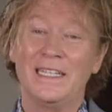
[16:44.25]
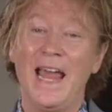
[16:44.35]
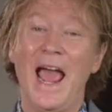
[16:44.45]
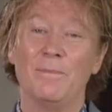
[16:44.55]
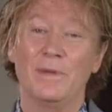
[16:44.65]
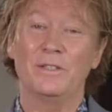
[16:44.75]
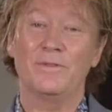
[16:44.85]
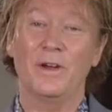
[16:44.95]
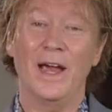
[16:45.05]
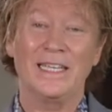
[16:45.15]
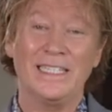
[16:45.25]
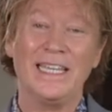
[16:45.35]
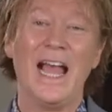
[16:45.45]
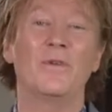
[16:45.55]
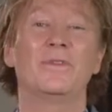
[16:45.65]
an atmosphere, a
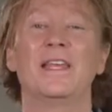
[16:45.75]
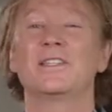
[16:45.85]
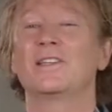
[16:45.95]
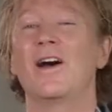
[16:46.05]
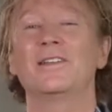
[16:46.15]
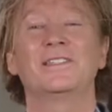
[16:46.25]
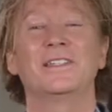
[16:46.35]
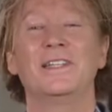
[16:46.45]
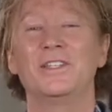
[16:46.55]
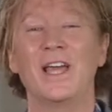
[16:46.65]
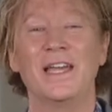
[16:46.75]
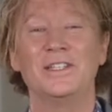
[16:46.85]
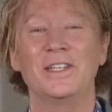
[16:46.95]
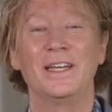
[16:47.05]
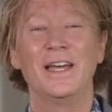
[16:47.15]
sound that's constantly
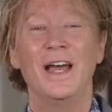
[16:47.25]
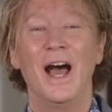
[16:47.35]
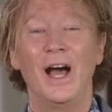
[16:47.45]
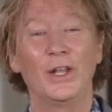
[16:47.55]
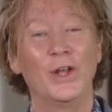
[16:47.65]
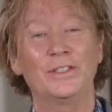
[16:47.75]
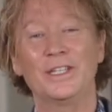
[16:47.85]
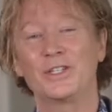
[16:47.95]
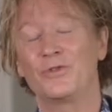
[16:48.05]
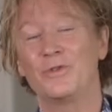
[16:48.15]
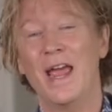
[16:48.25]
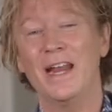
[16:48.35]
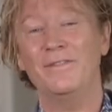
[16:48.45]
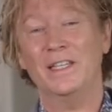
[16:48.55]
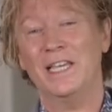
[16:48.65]
changing, a look that's
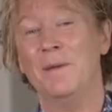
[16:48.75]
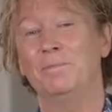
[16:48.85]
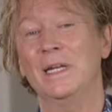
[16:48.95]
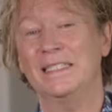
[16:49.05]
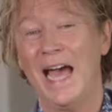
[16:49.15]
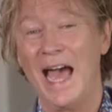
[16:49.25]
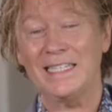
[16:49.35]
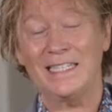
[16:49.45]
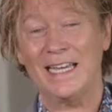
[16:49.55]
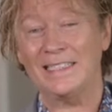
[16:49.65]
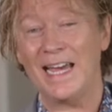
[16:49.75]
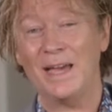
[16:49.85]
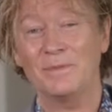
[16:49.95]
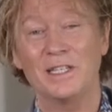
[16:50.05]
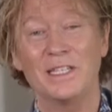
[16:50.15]
creative, it's hypnotizing at
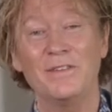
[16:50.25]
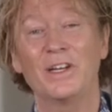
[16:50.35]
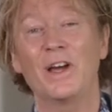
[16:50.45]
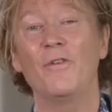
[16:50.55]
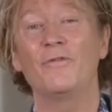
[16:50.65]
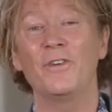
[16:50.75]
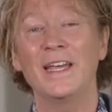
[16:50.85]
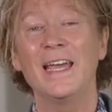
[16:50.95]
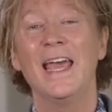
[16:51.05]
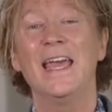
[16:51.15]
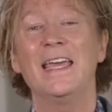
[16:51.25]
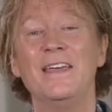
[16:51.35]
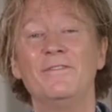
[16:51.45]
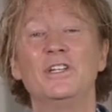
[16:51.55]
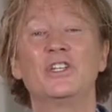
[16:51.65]
times, it's even comforting,
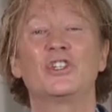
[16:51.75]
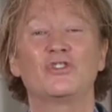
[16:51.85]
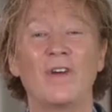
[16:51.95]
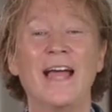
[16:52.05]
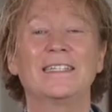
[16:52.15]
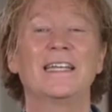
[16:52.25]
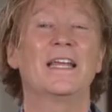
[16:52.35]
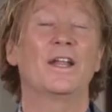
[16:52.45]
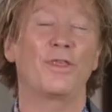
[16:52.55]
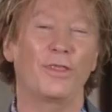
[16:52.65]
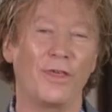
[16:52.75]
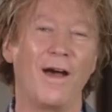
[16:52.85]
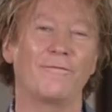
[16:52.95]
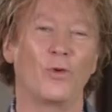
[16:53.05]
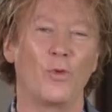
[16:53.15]
even distracting in a
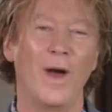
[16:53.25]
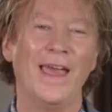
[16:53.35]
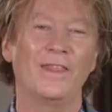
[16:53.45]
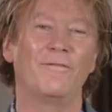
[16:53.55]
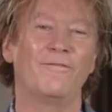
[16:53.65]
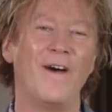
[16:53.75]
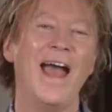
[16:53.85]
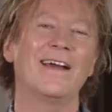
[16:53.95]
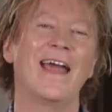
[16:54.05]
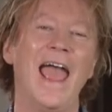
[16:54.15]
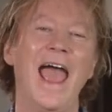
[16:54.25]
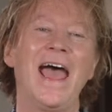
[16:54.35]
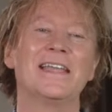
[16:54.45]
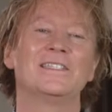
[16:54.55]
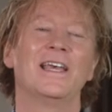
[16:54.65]
thoughtful way. The fire
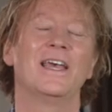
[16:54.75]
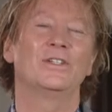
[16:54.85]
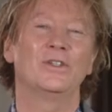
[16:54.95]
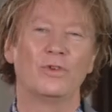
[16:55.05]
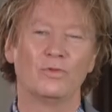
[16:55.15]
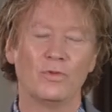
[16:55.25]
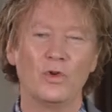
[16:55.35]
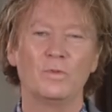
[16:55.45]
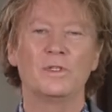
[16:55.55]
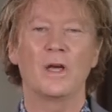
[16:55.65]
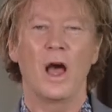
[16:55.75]
adds to the room's